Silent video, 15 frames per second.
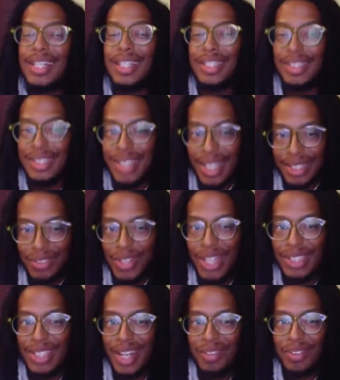It's not the right
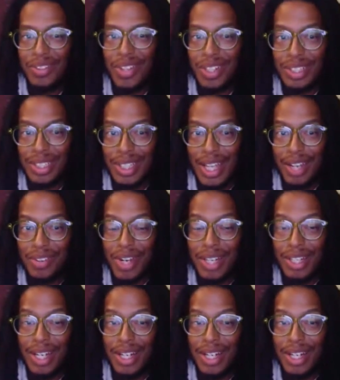time to talk to dad right now.